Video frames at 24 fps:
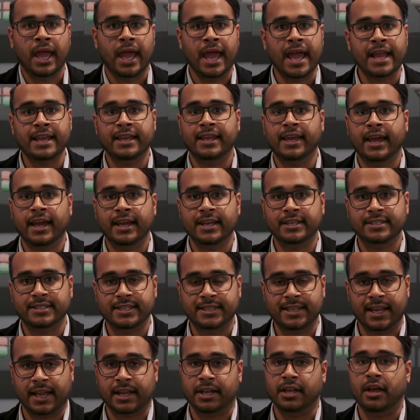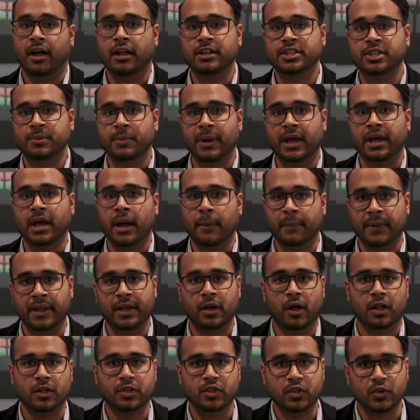NDI is a technology by a company
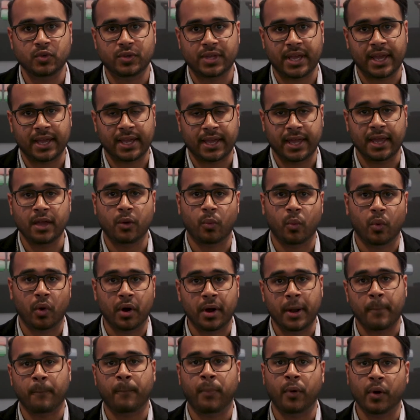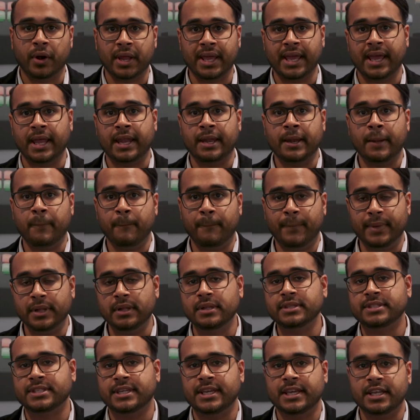called NewTek Inc. We're putting it
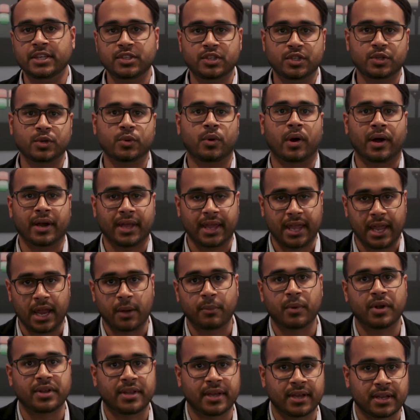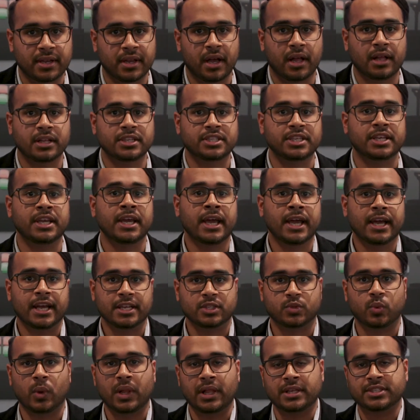built into our camera technology
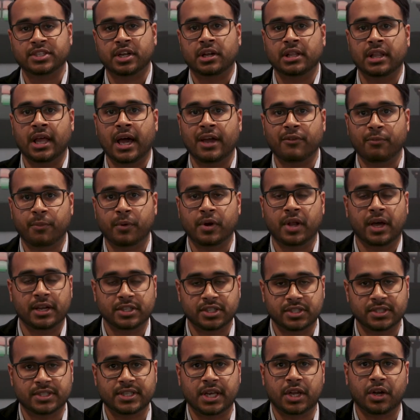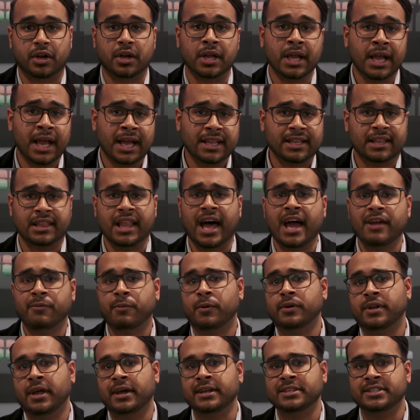as well as our live production center. The live
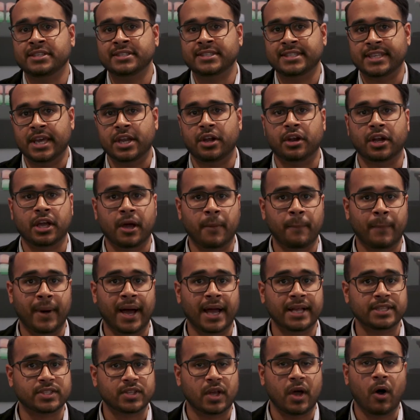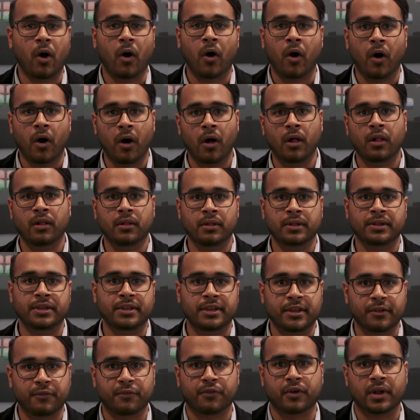production center combines all
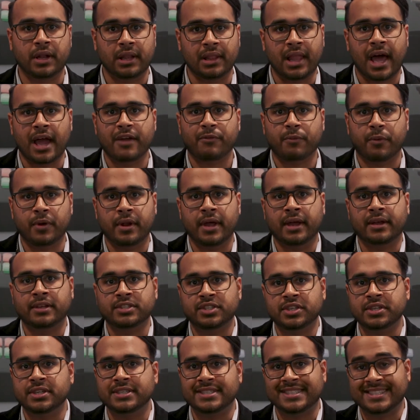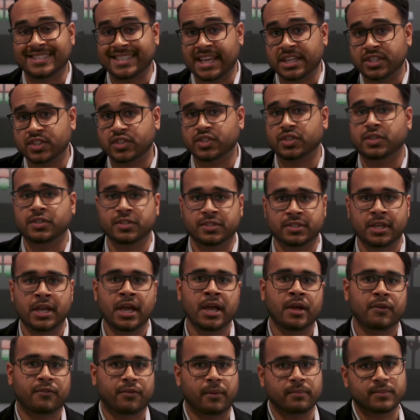different live production essentials,
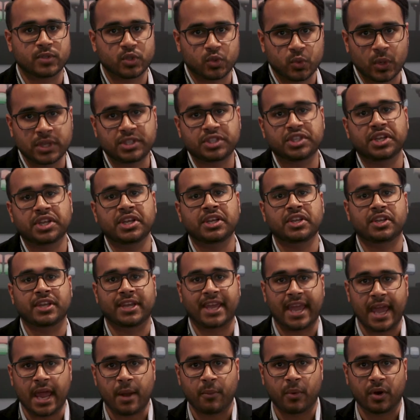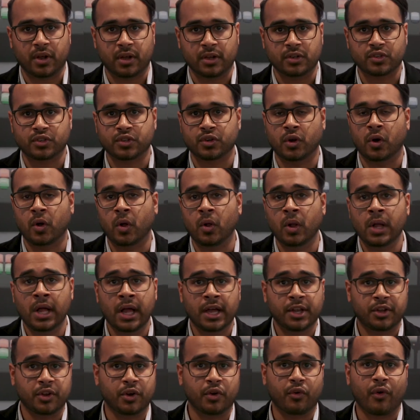from switching to camera control
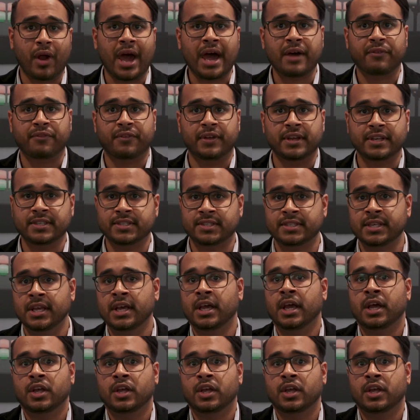to graphics